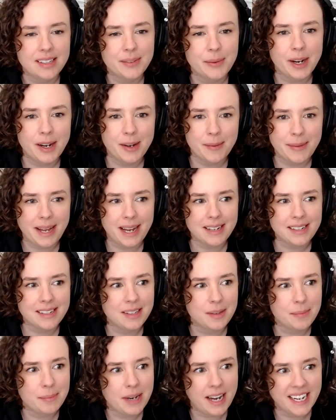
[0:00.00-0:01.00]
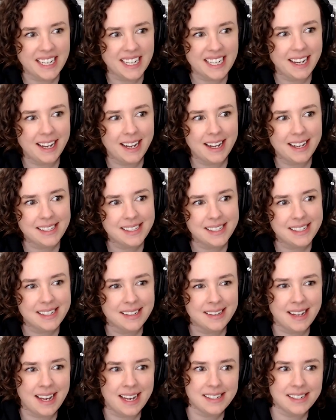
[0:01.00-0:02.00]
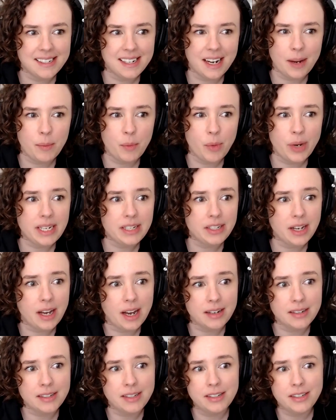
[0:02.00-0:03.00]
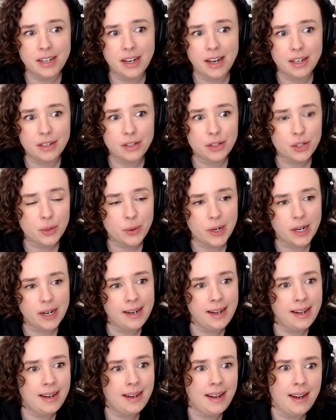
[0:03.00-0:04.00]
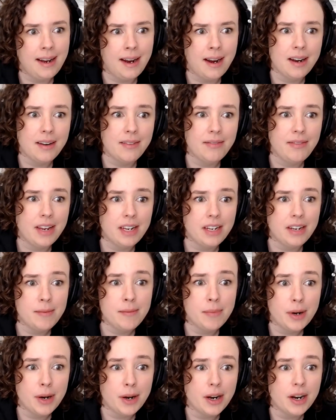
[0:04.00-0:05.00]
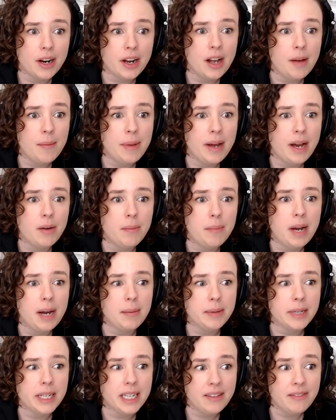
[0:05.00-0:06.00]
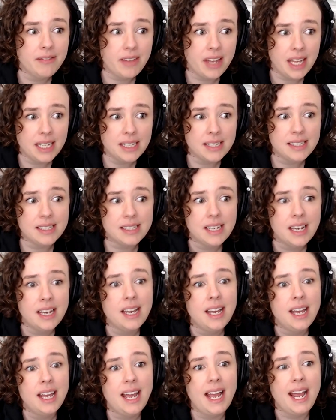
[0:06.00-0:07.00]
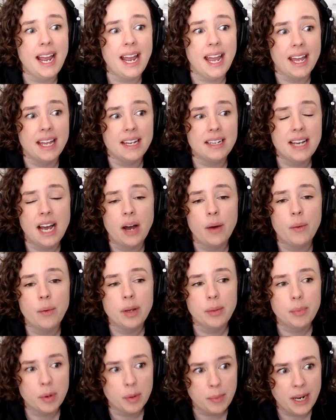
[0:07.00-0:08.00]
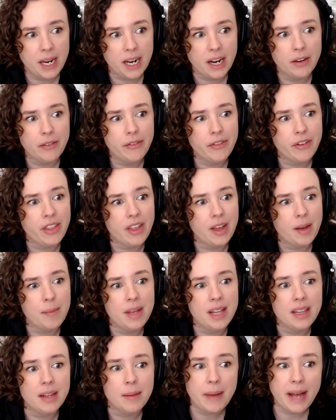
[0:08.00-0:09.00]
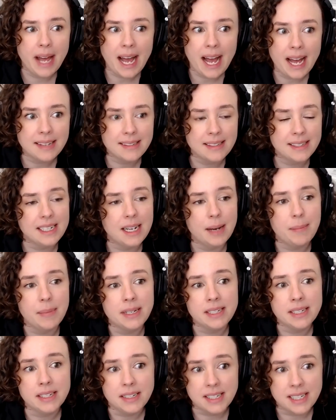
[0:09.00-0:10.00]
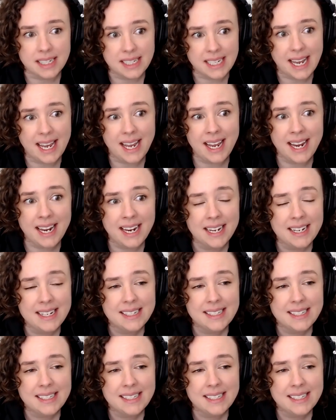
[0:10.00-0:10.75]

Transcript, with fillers: Welcome back to the podcast. Last time we talked to Todd Short and Eric Vandenburg about public events and how we prepared for them in the past up until today.